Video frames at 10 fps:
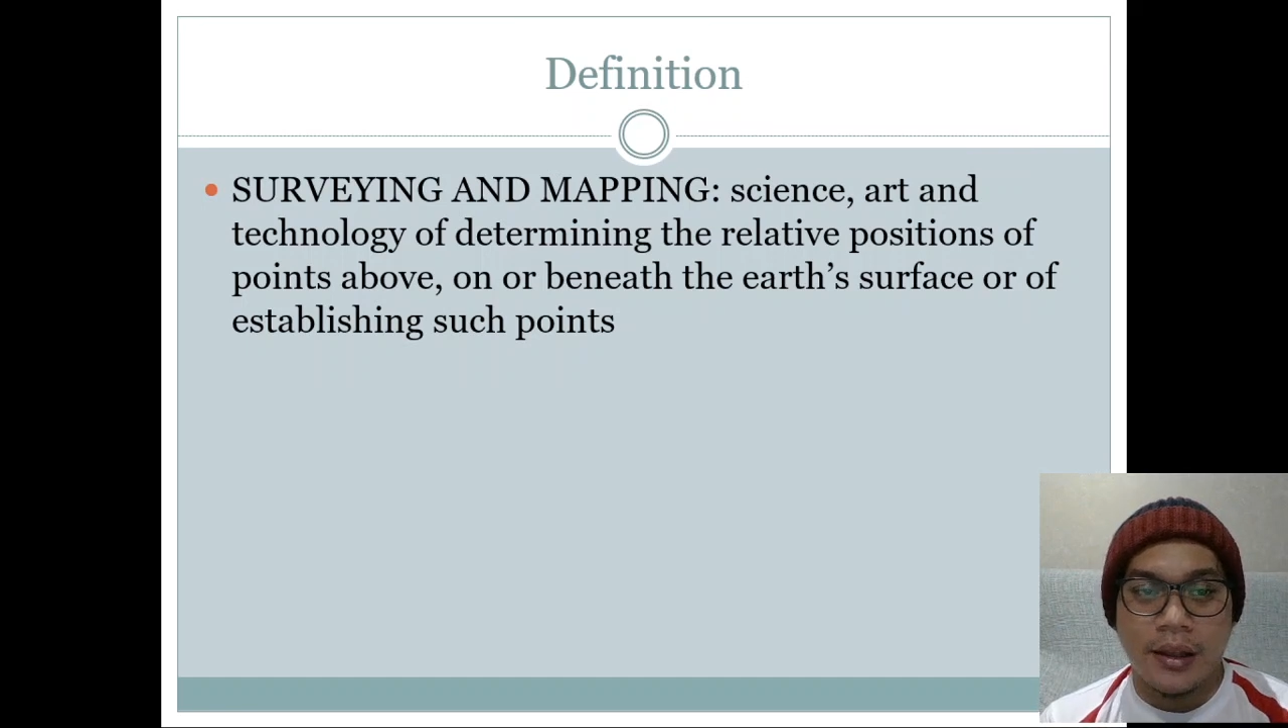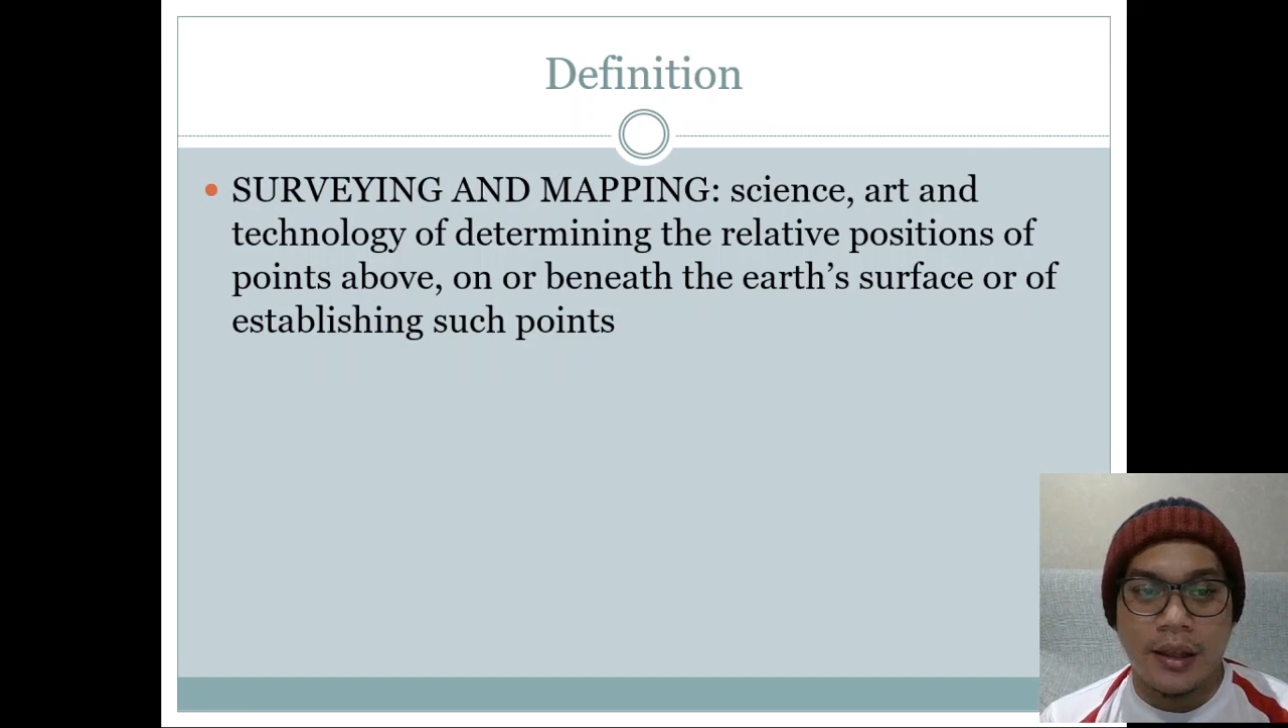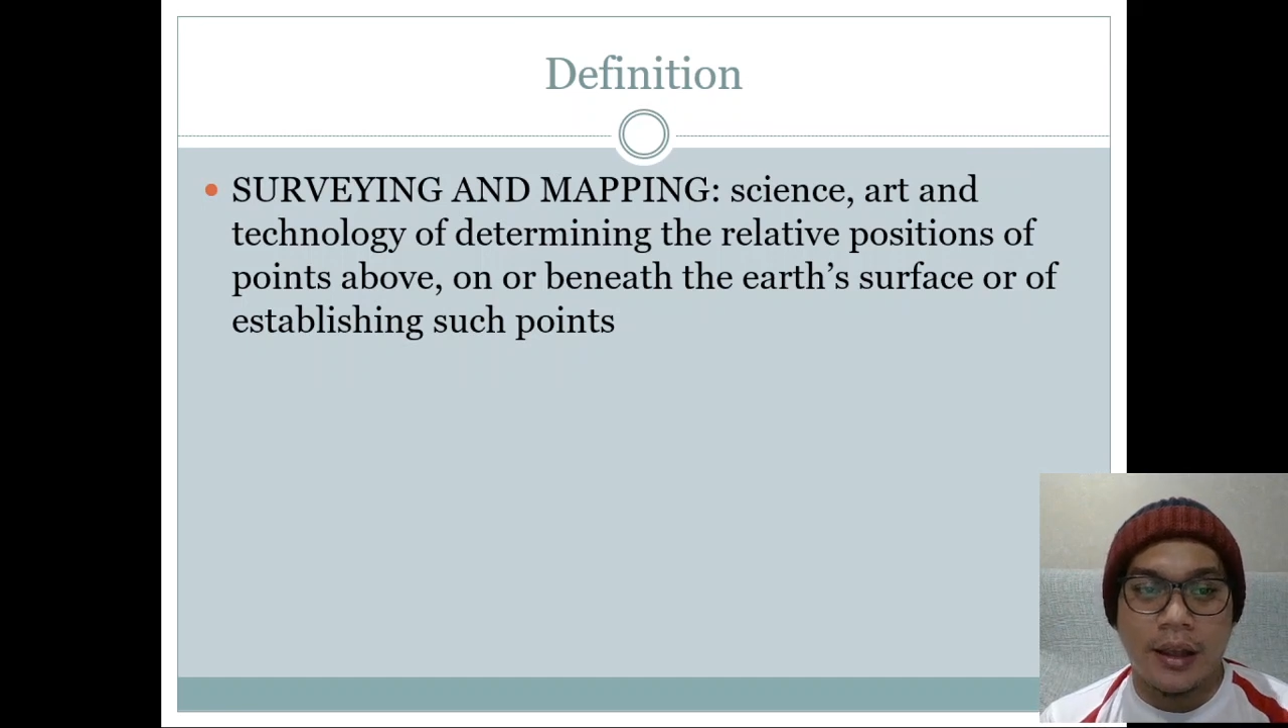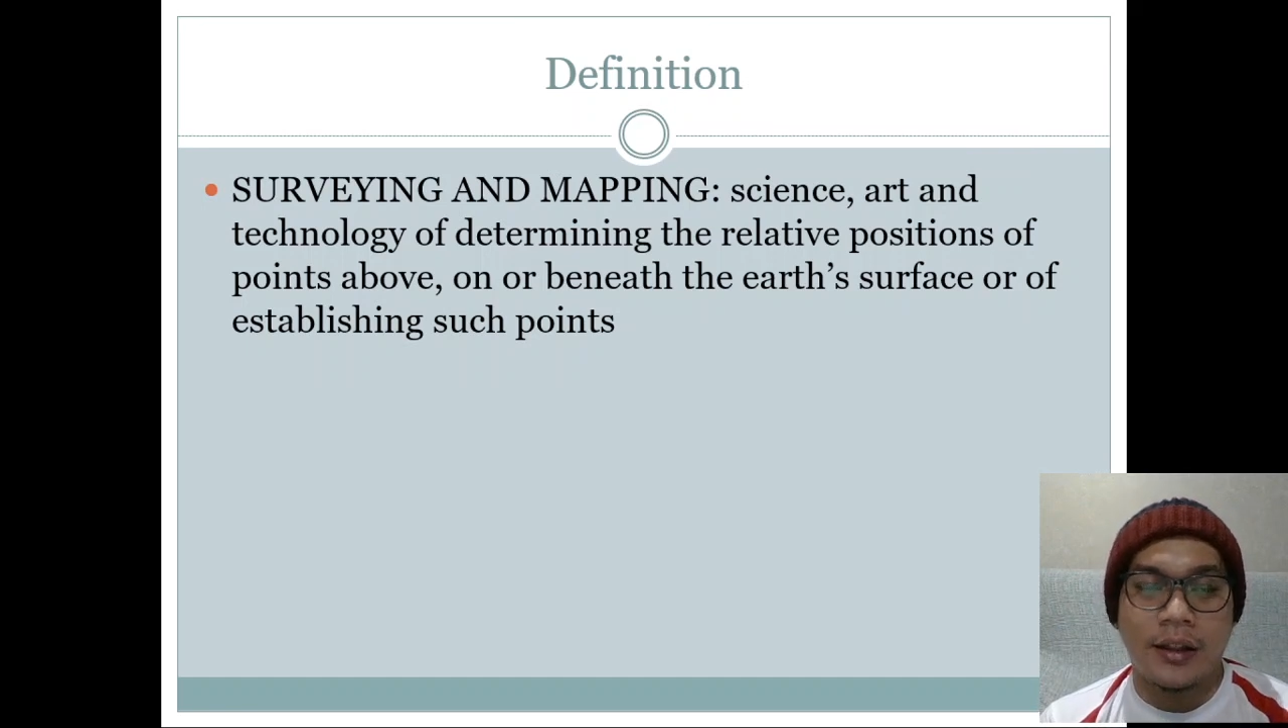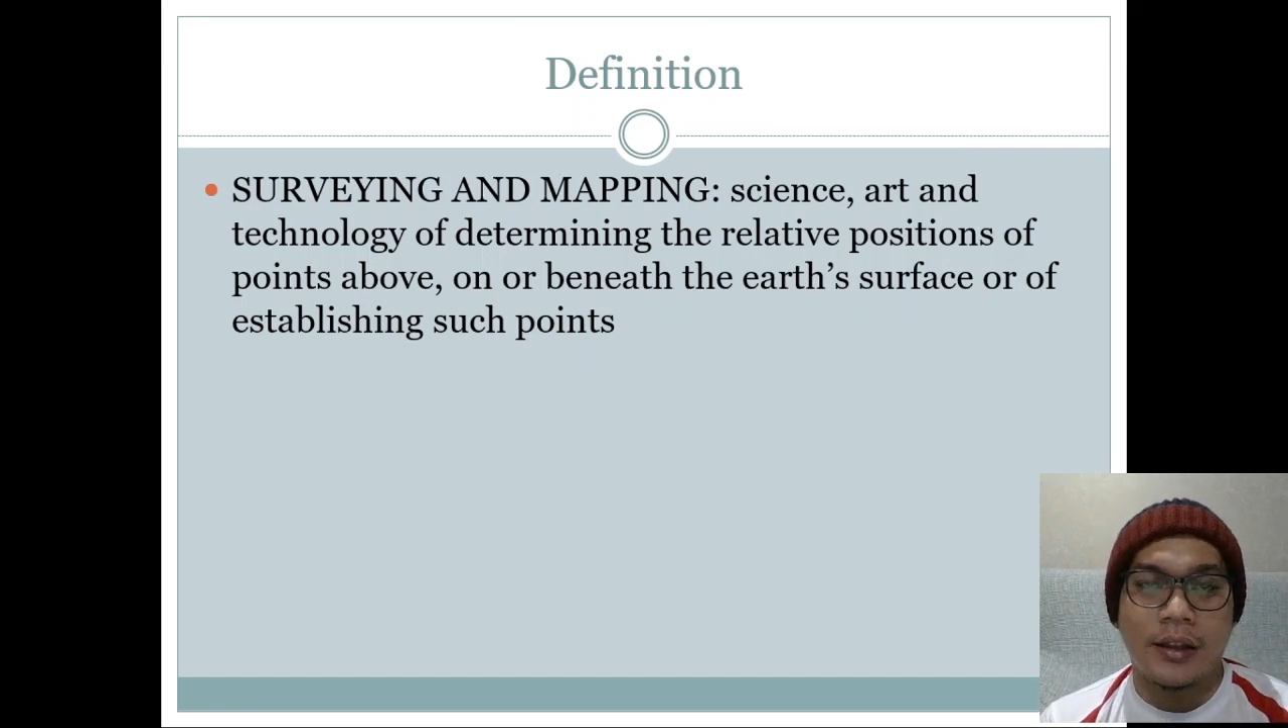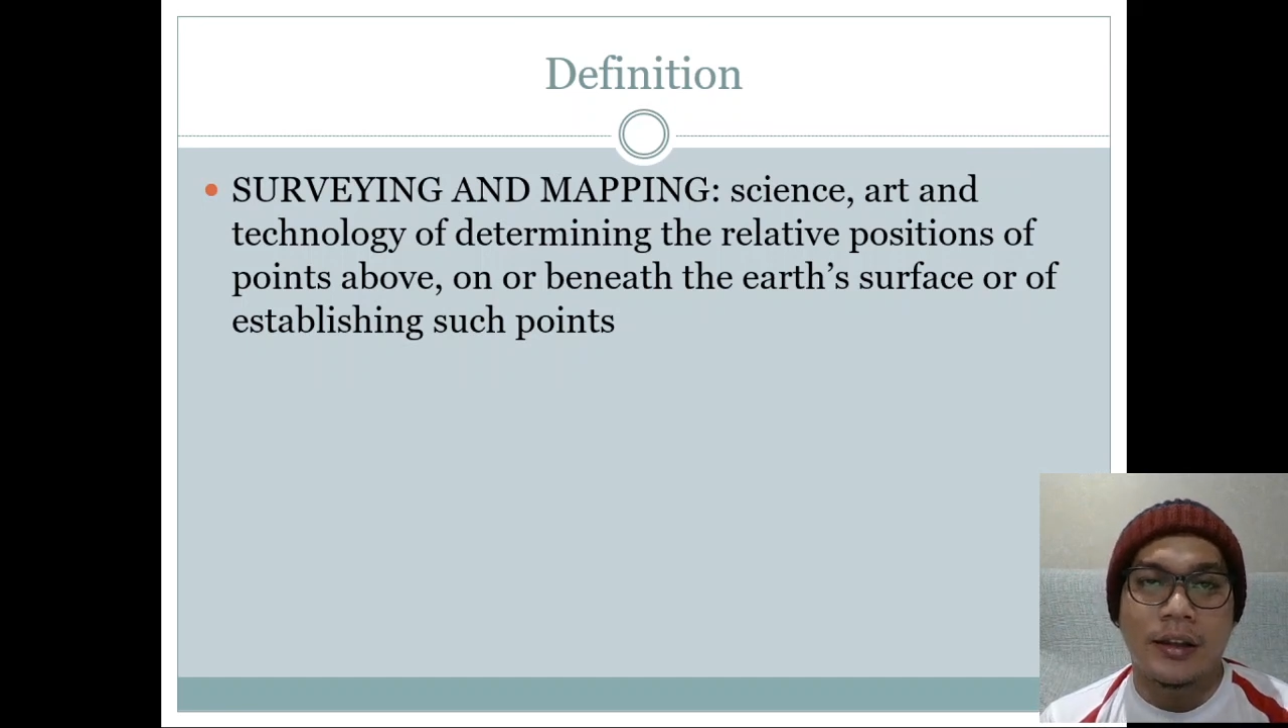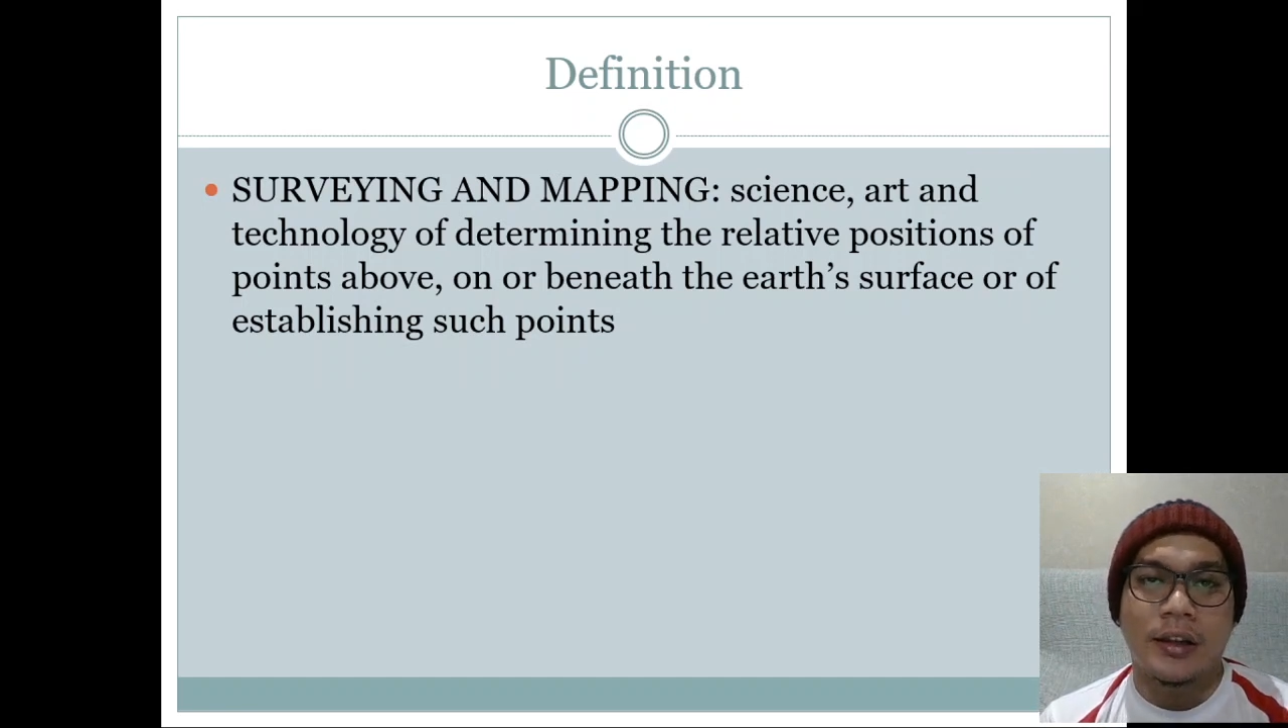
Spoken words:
And